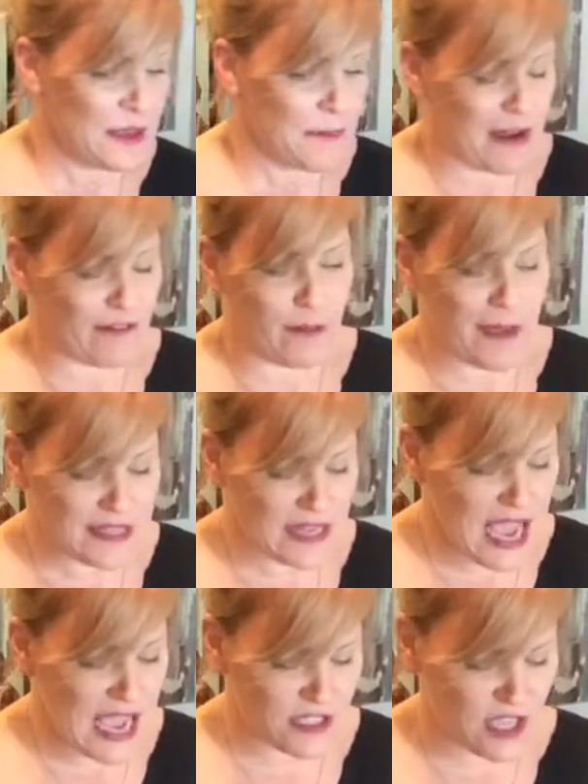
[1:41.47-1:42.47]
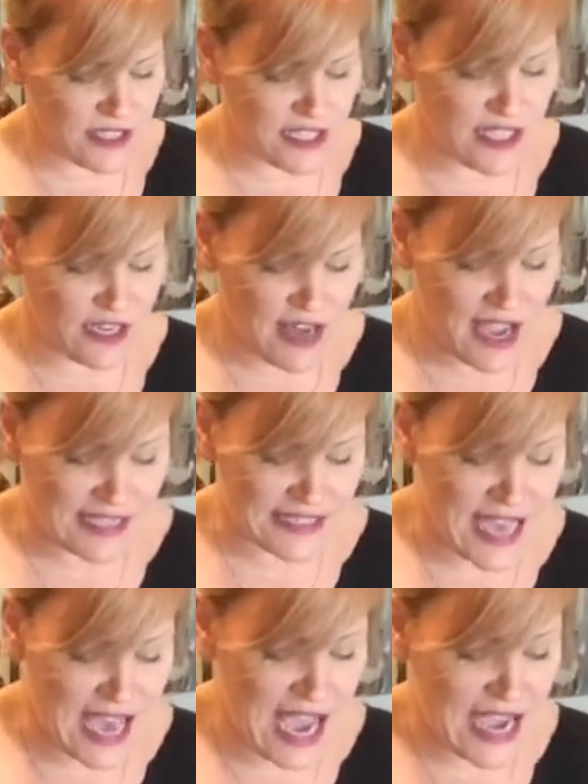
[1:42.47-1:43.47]
My fermented hot sauces, they're not as
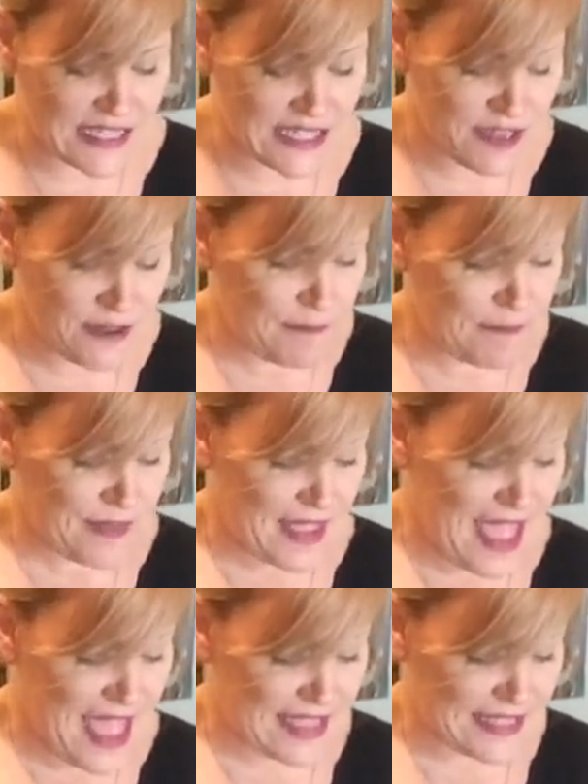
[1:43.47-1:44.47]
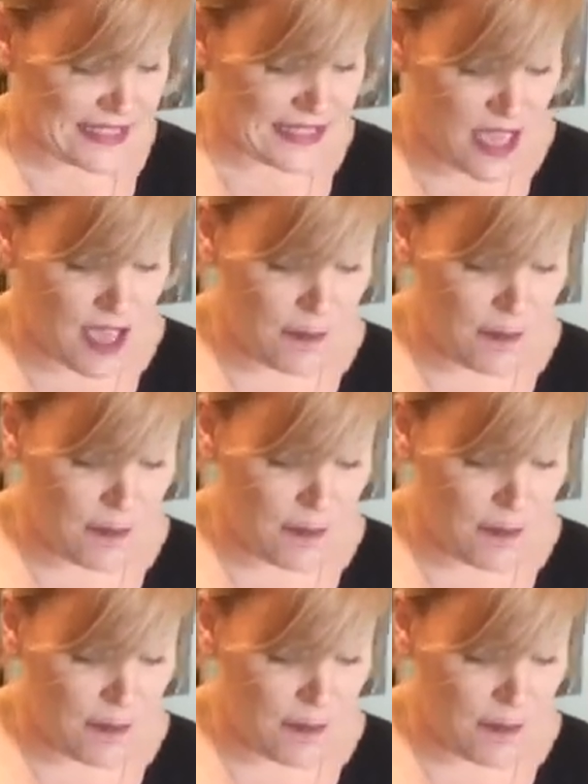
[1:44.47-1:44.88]
hot as